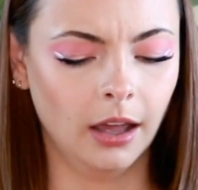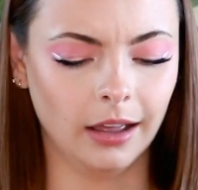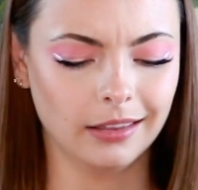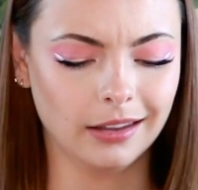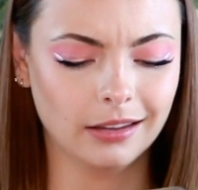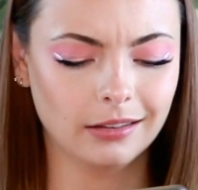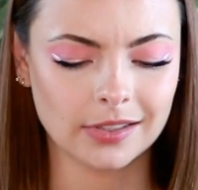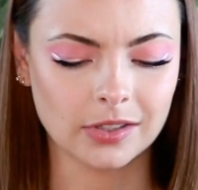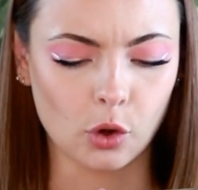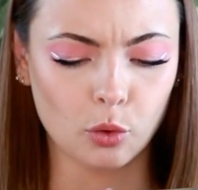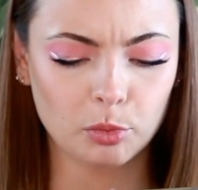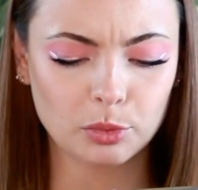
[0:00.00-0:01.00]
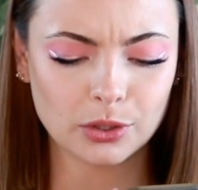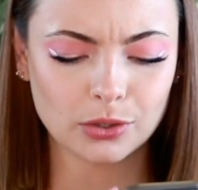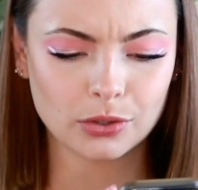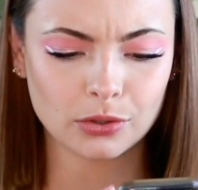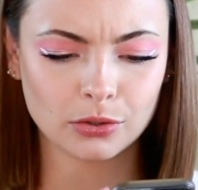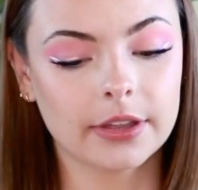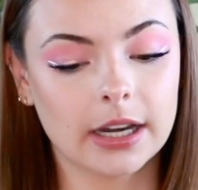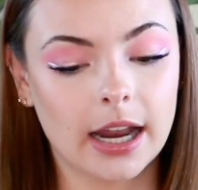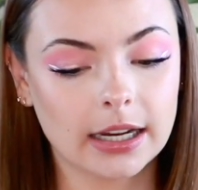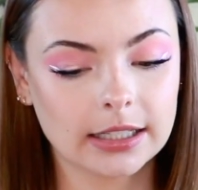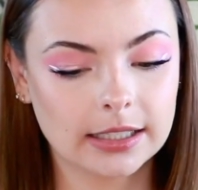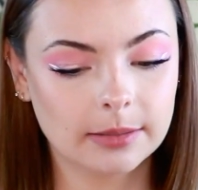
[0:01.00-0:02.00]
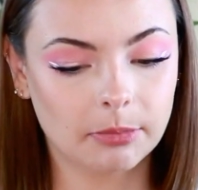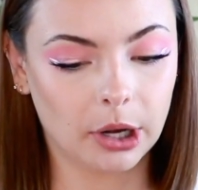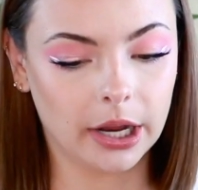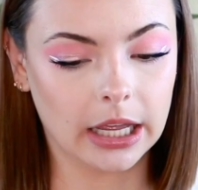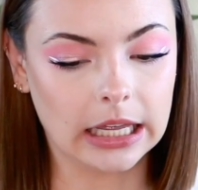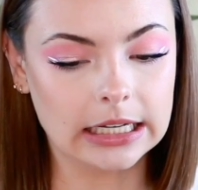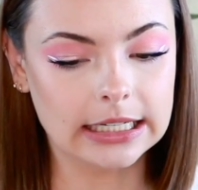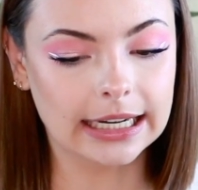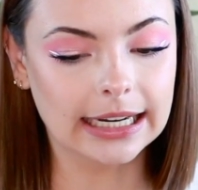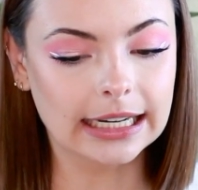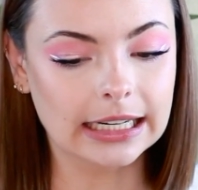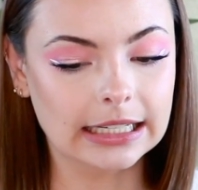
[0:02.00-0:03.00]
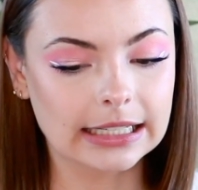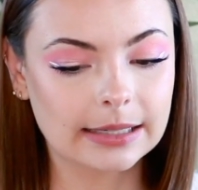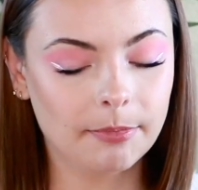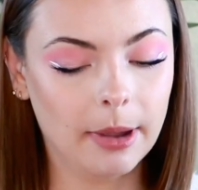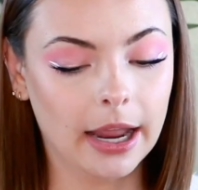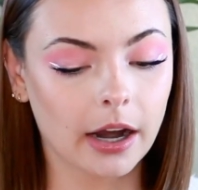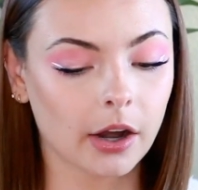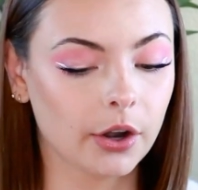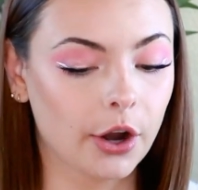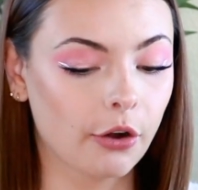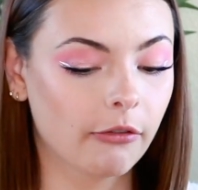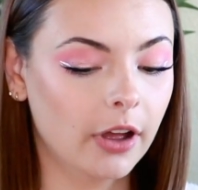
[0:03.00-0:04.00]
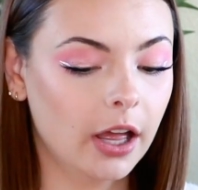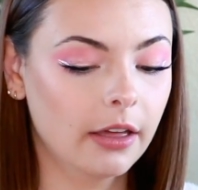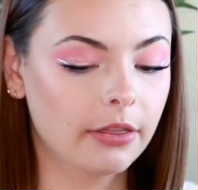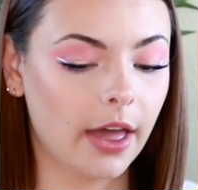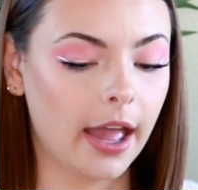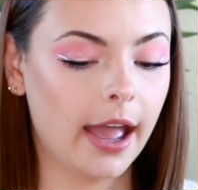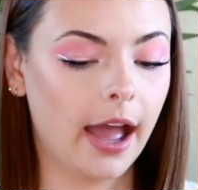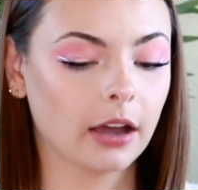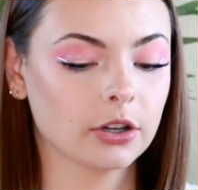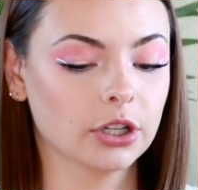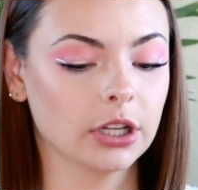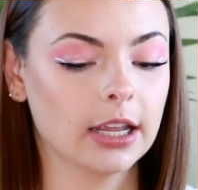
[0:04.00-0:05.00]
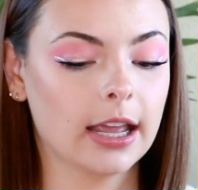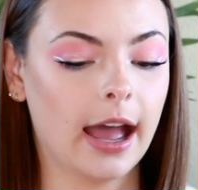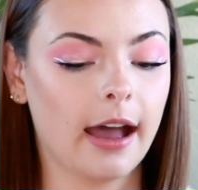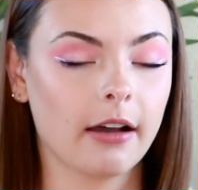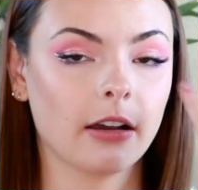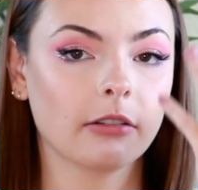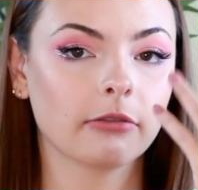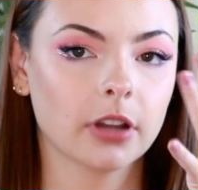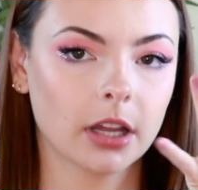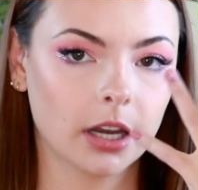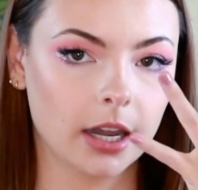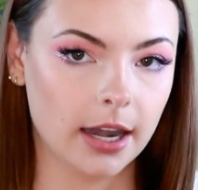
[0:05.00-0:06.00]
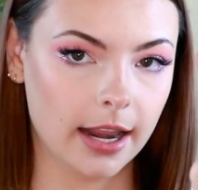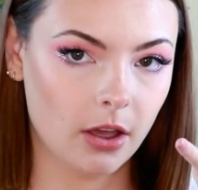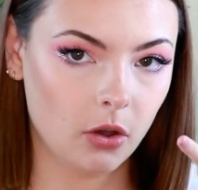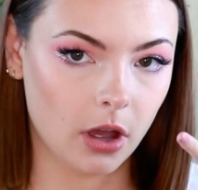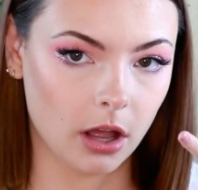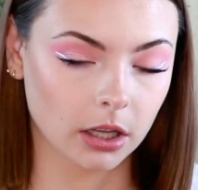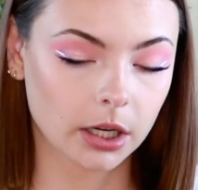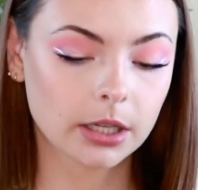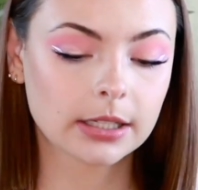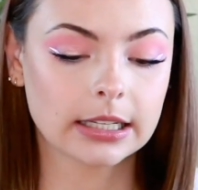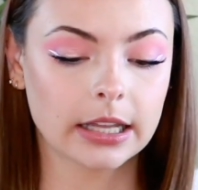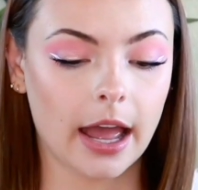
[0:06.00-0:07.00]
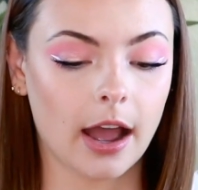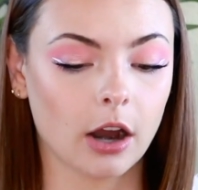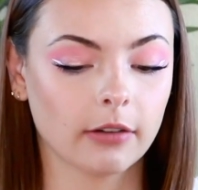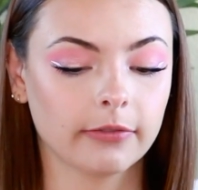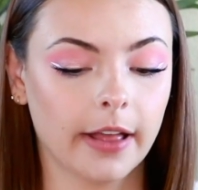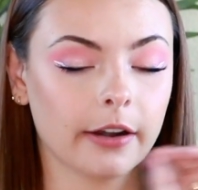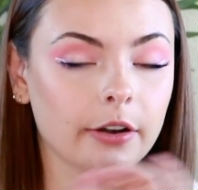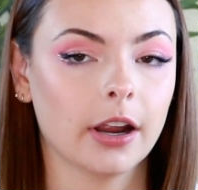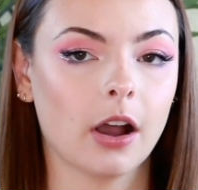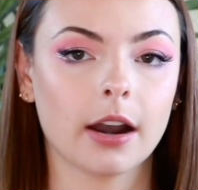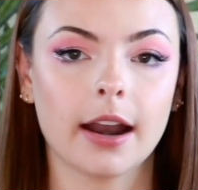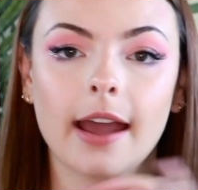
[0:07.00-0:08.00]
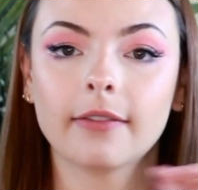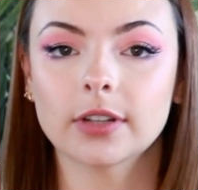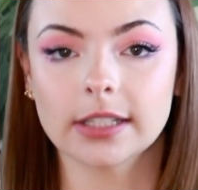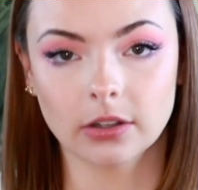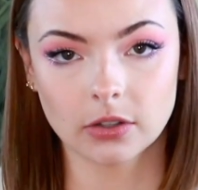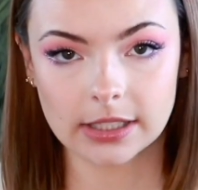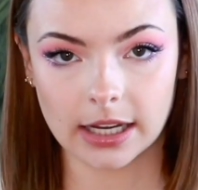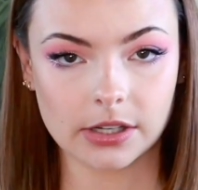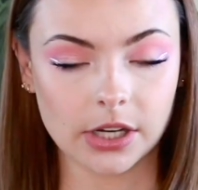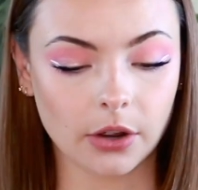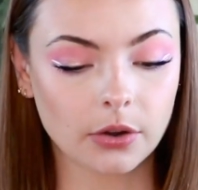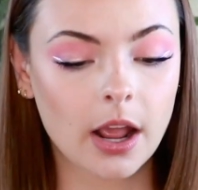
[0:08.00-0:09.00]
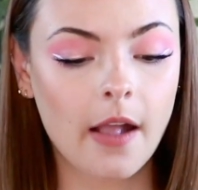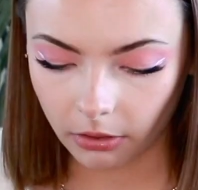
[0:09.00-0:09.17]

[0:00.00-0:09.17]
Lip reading: I think soaps. The next brand is Pear Nova. They actually have nail colors that are flattering on every single skin tone.